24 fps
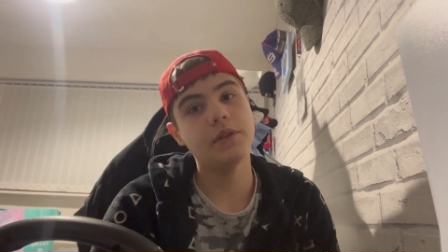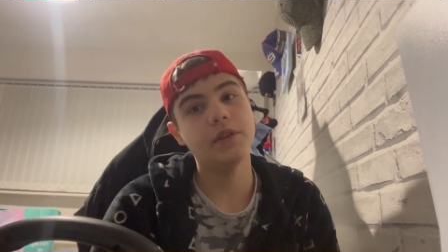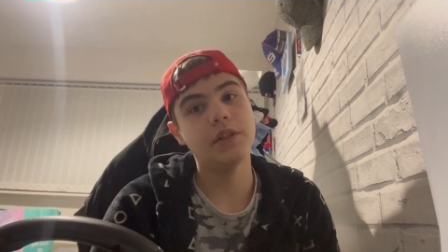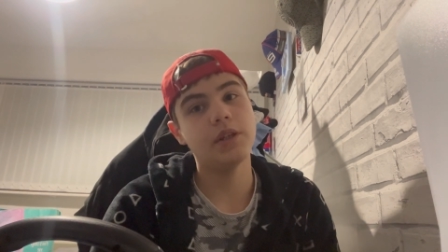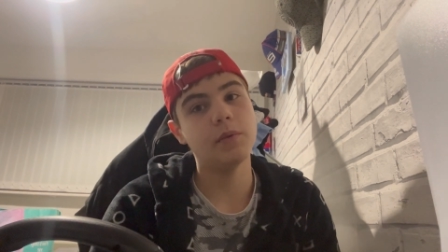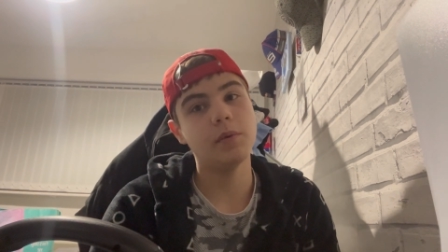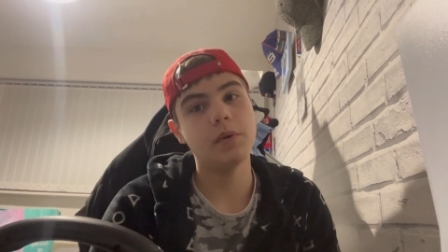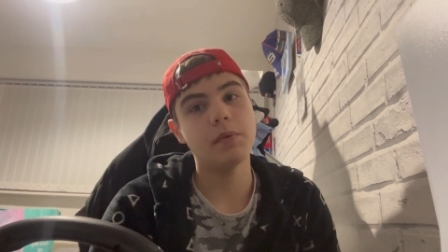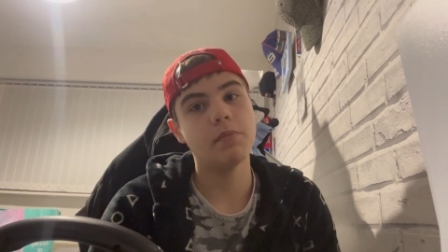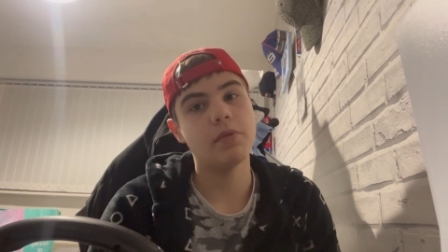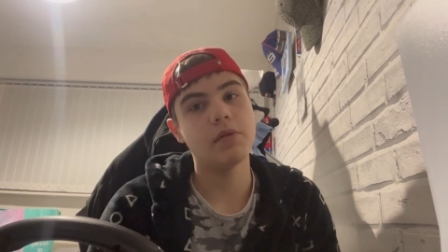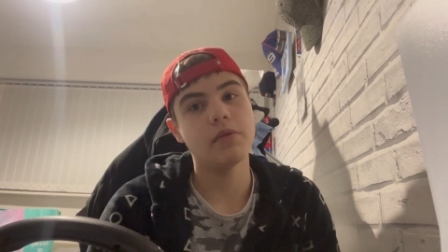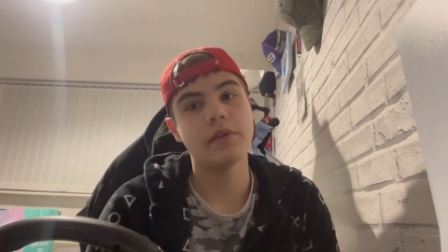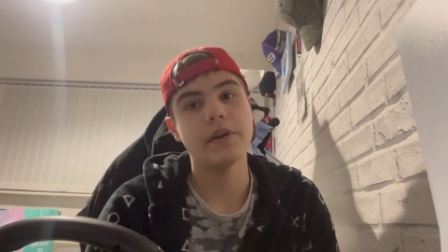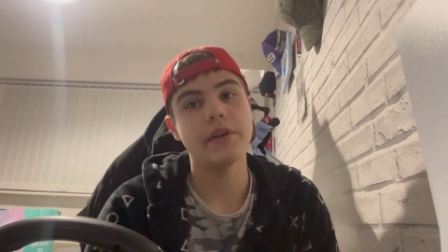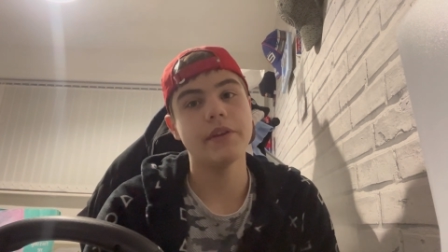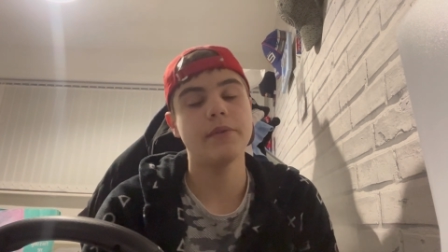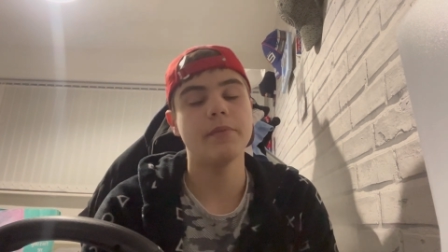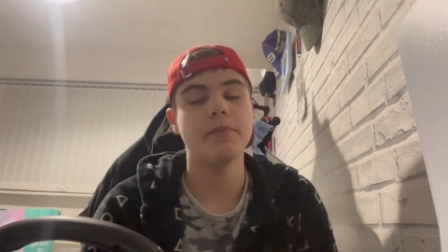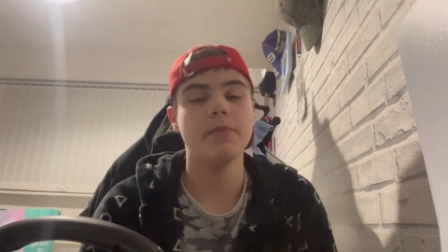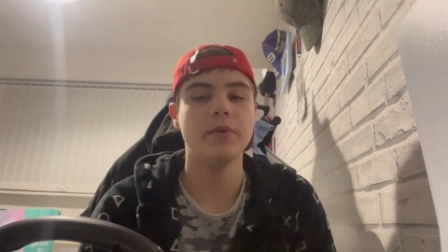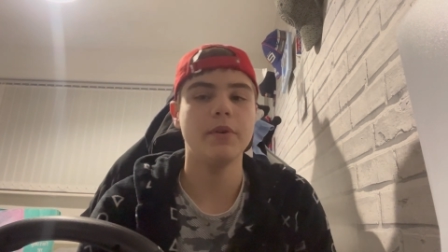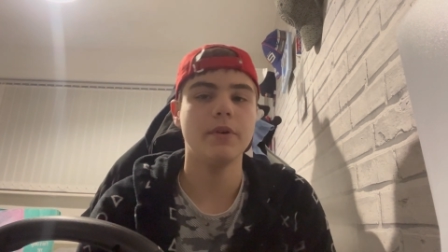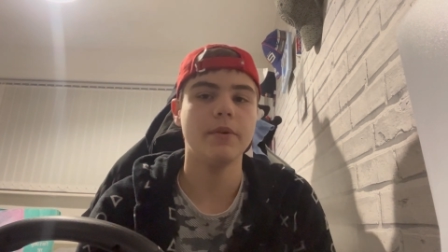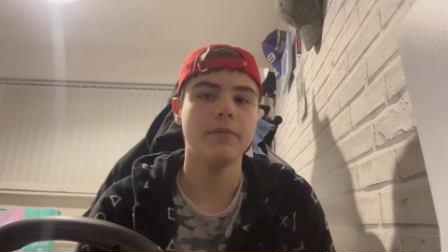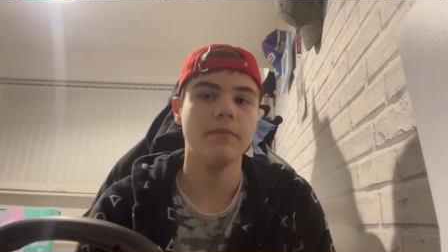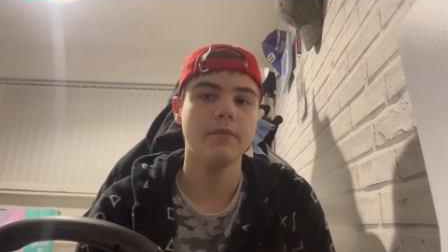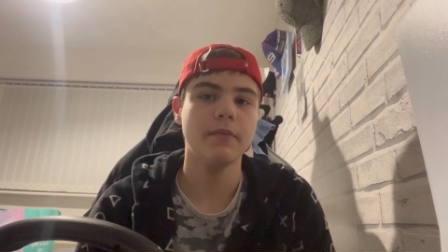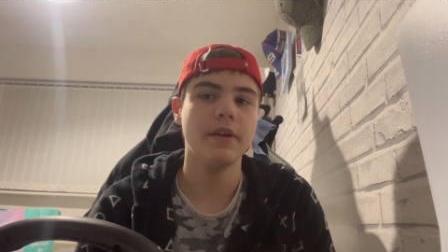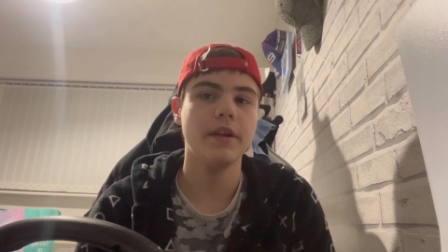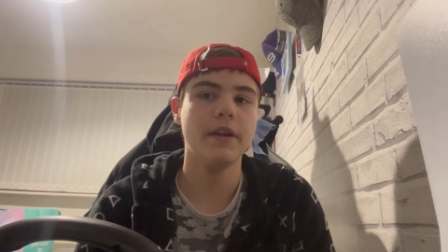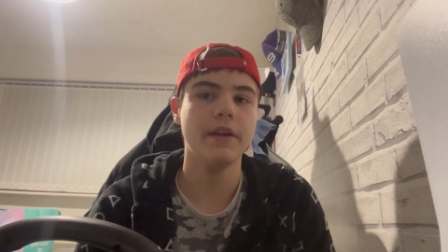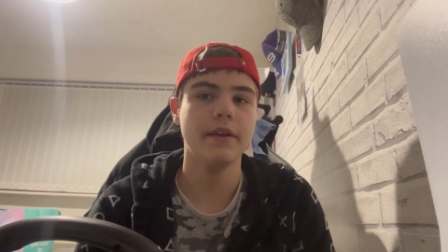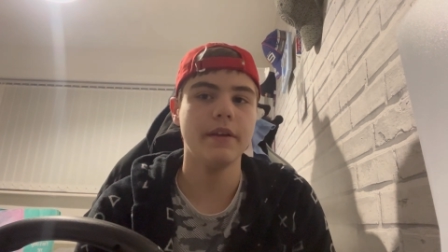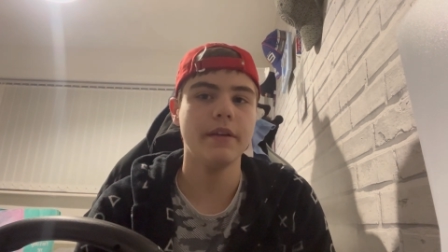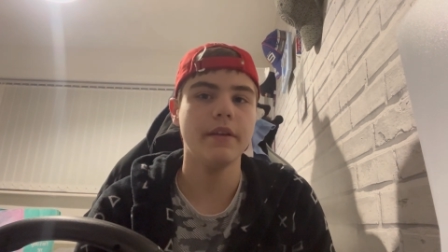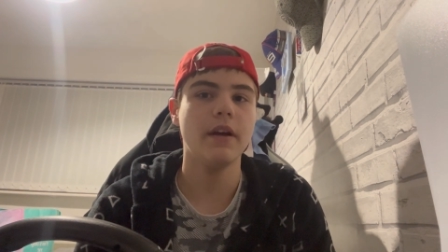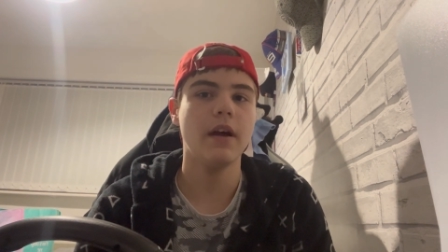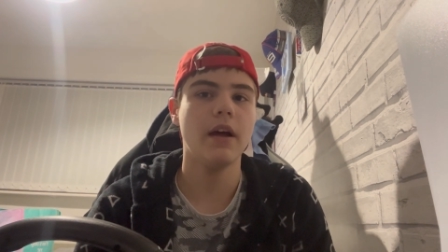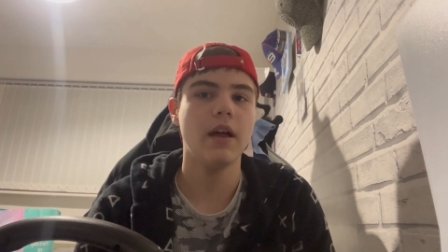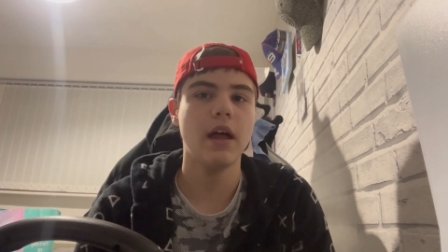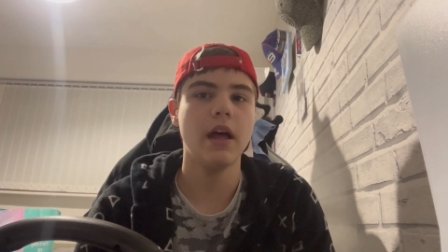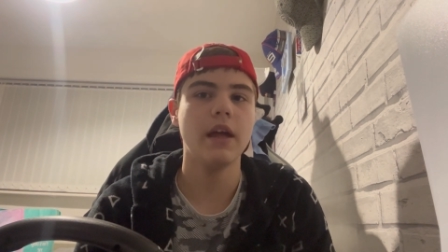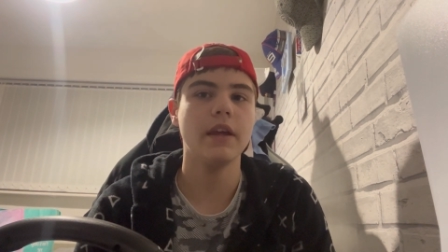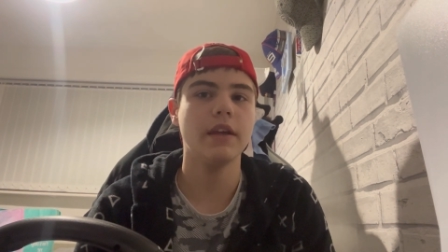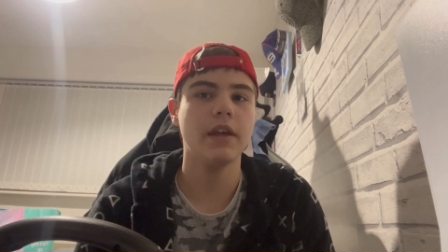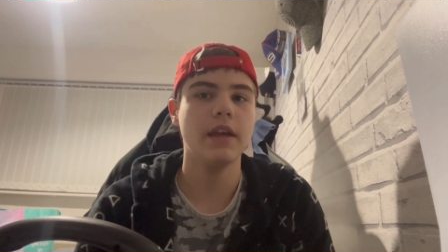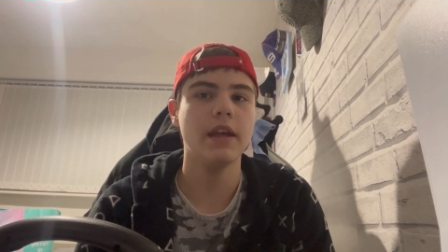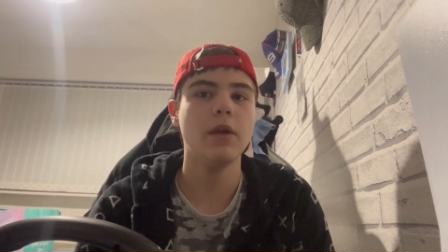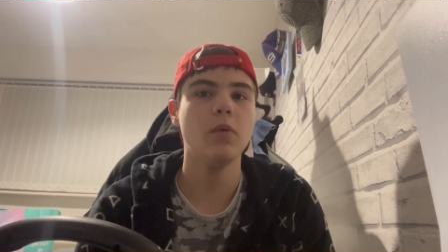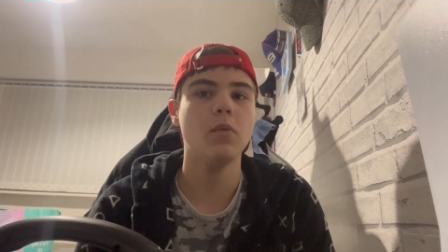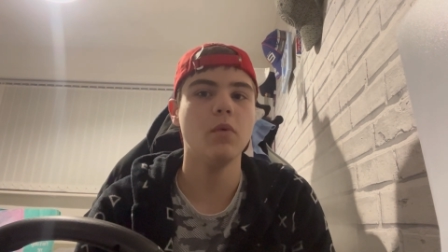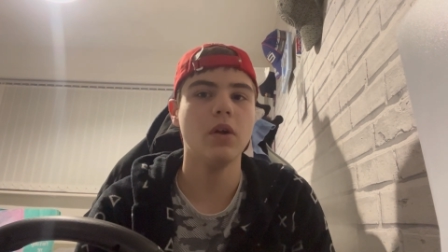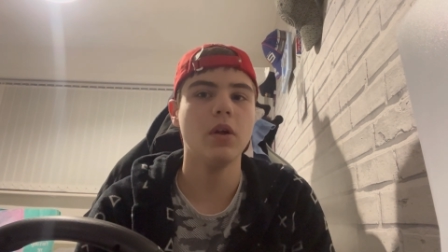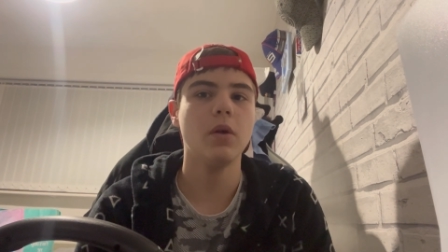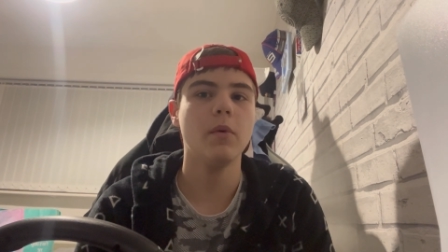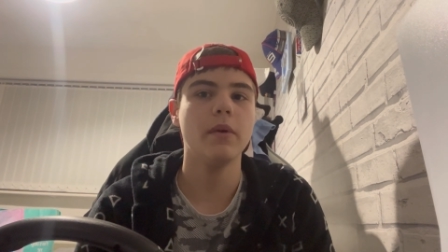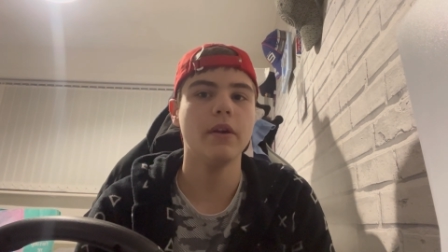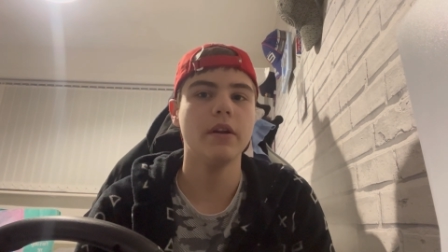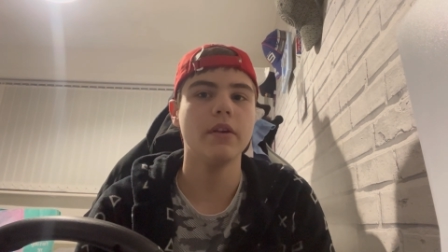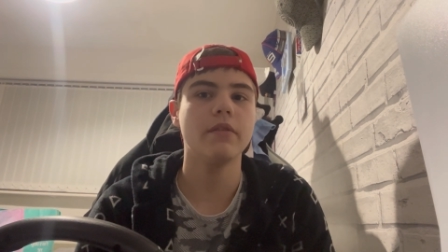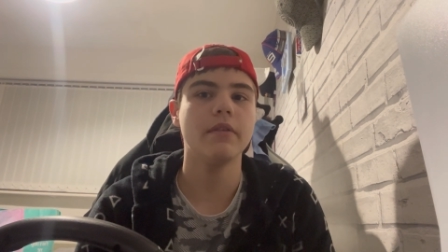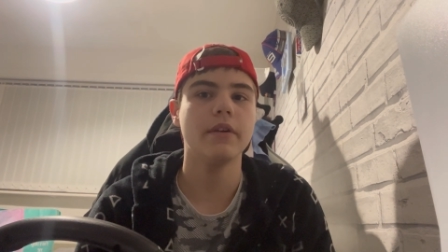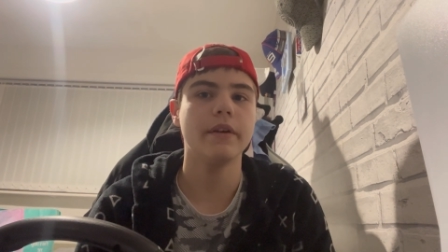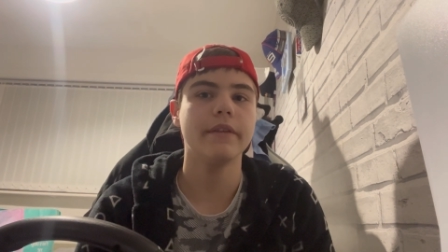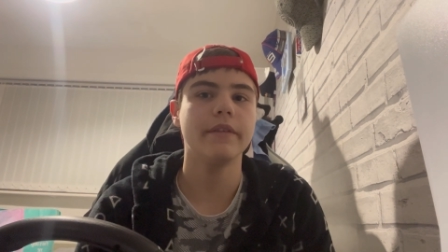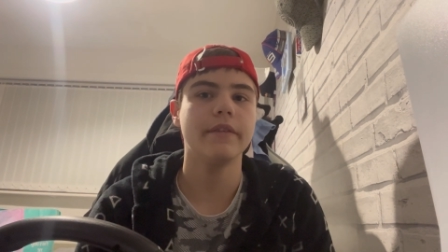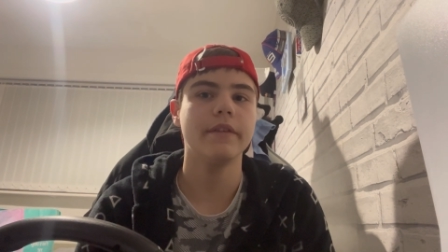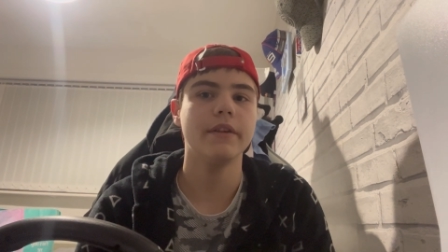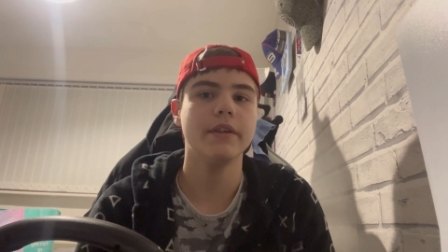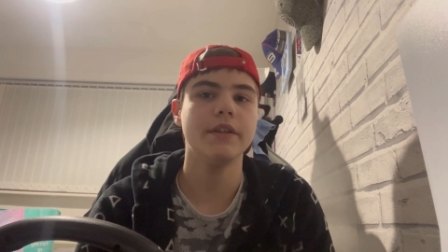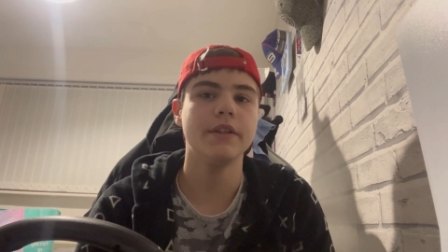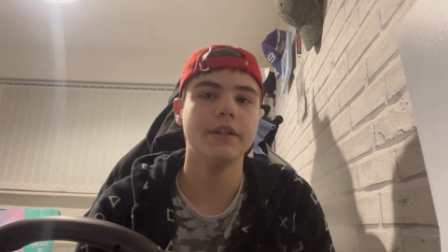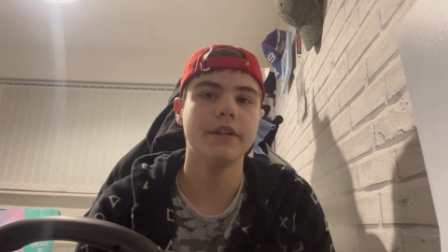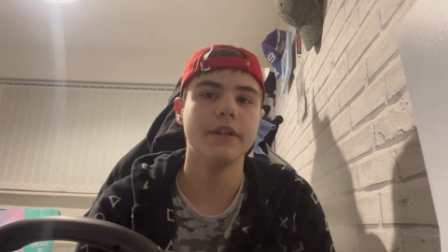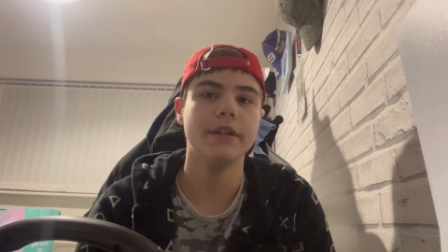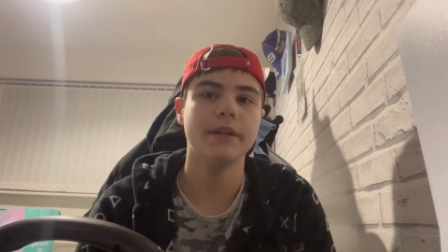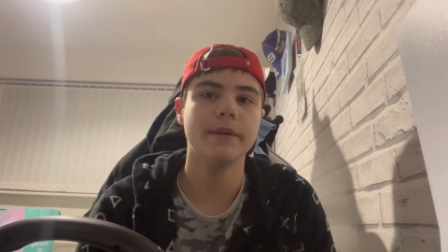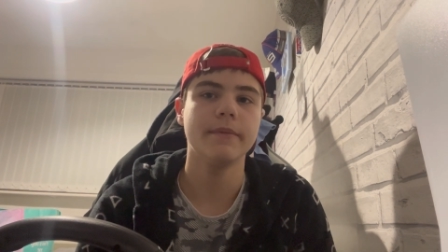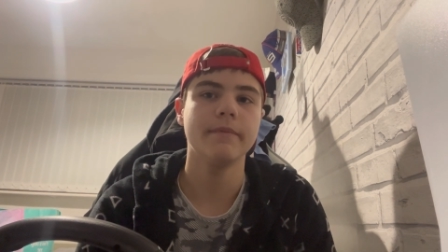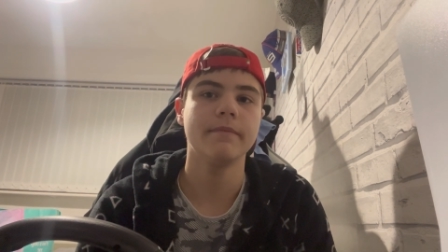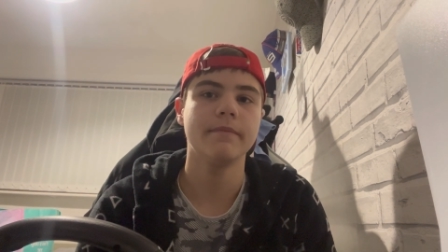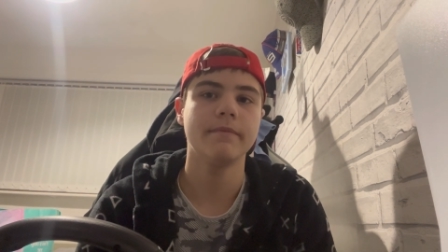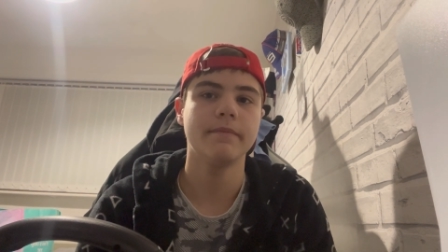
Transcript: with Perez, but he will win a race this year.